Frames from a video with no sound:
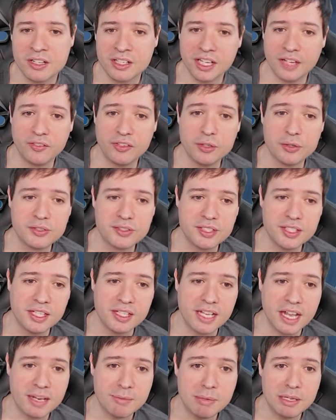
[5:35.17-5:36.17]
If you see
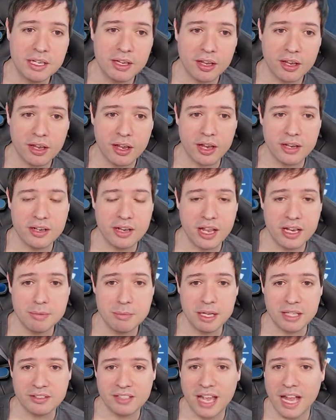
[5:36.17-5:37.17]
an enemy uh, an
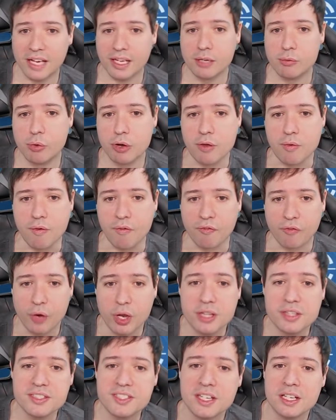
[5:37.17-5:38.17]
enemy attacking one of your
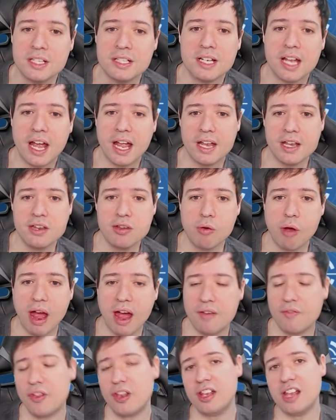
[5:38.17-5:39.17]
friends and you
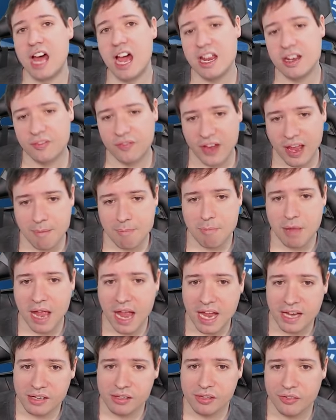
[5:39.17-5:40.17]
have the line of am
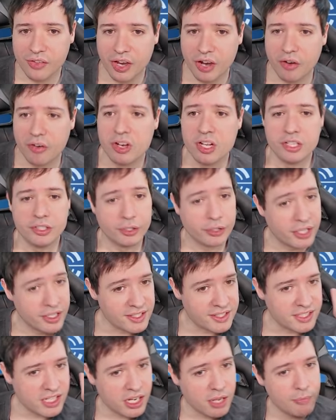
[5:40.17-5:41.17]
angle there, you
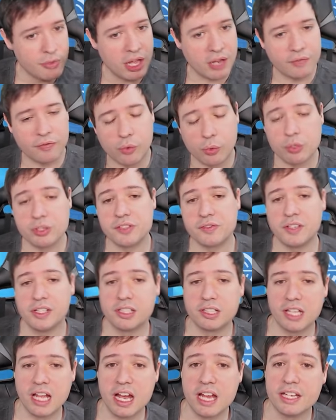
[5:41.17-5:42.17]
can set up that force
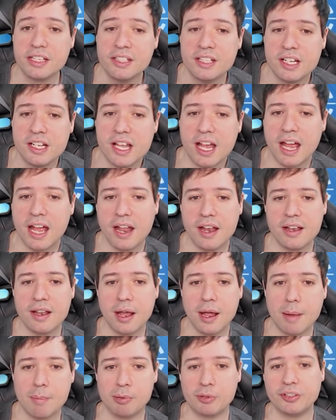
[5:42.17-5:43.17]
field line and
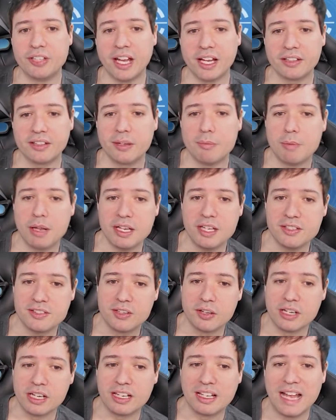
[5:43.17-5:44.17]
uh, protect him, and he's
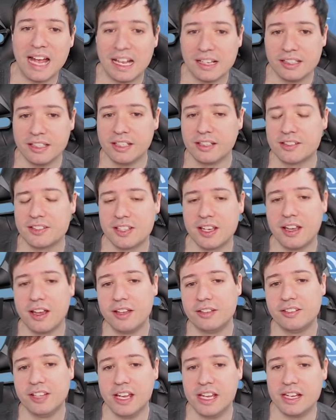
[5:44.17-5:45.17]
gonna gladly ex
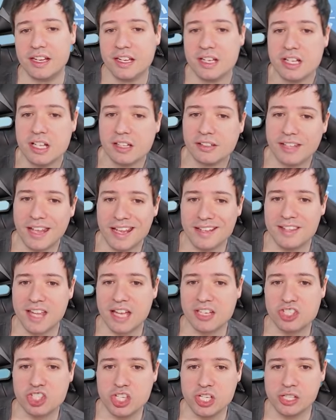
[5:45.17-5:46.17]
uh, take take
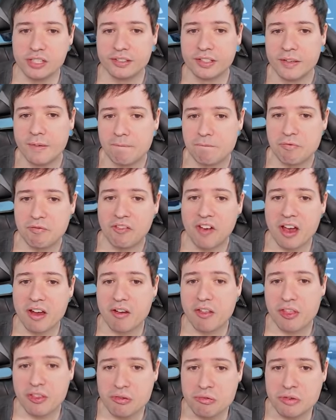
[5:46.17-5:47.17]
that shield,
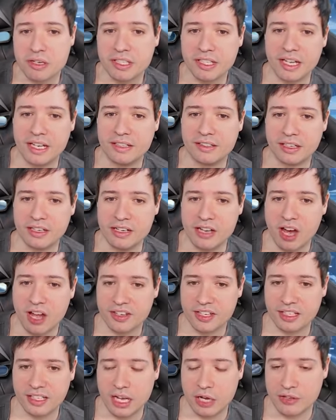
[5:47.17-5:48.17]
fire through it, and
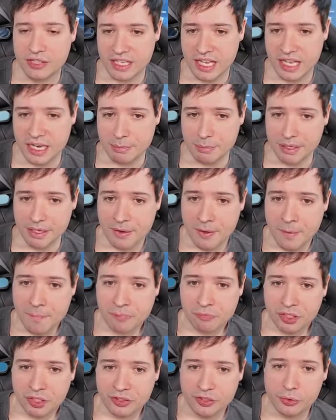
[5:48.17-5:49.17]
not allow the enemy
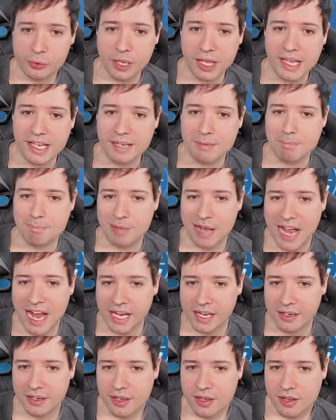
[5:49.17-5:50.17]
to hit him
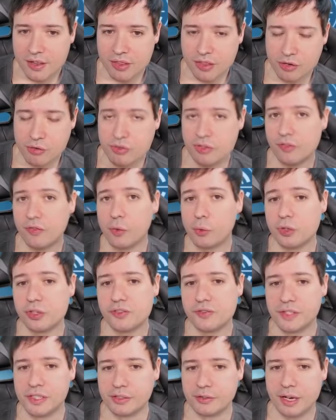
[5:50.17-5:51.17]
back through the
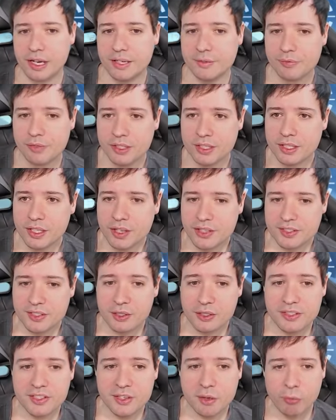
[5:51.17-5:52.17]
force field, right?
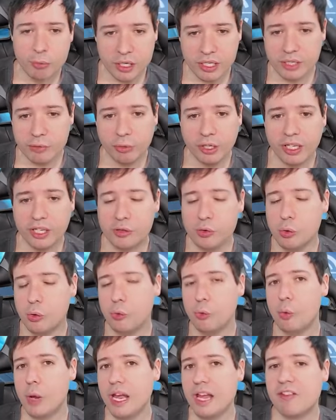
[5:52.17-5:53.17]
So it's a really, really
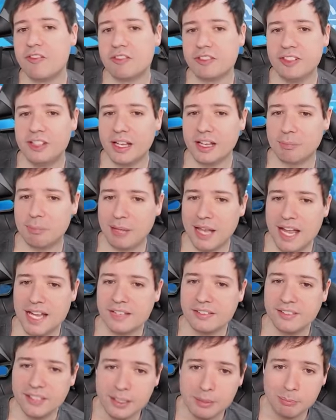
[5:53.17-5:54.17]
cool way of t
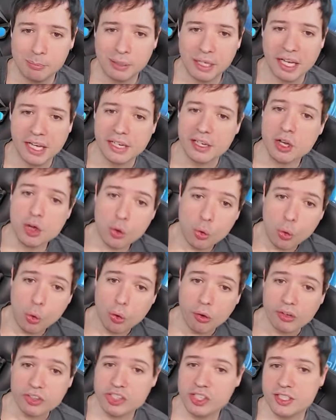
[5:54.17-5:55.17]
applying team play,
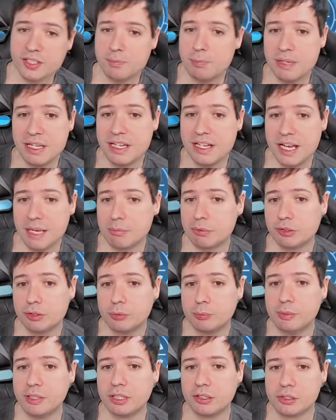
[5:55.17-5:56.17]
or just being able
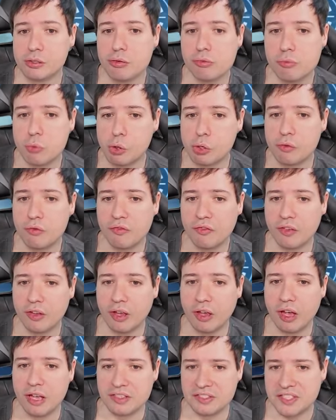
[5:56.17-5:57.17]
to be a lone wolf
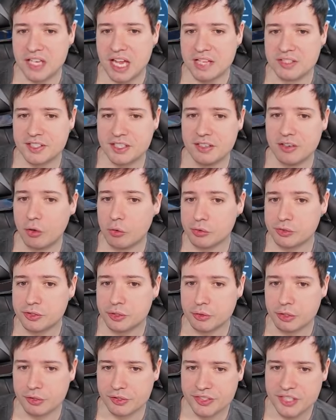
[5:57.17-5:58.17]
uh, assassin
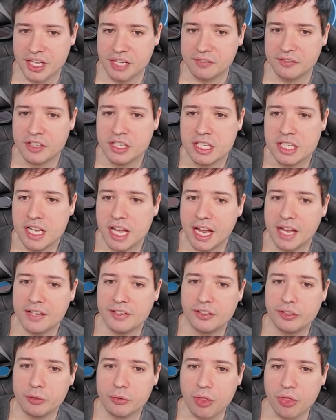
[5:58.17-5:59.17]
also yourself
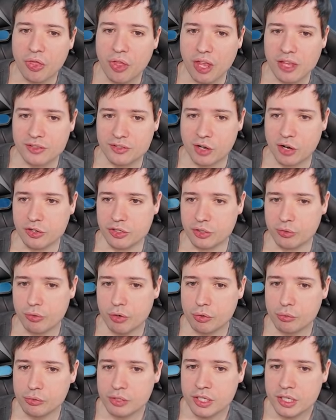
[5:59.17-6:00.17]
and do the things on your
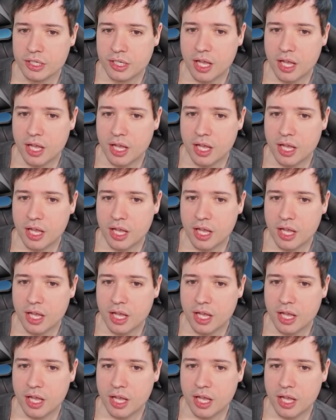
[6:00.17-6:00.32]
own.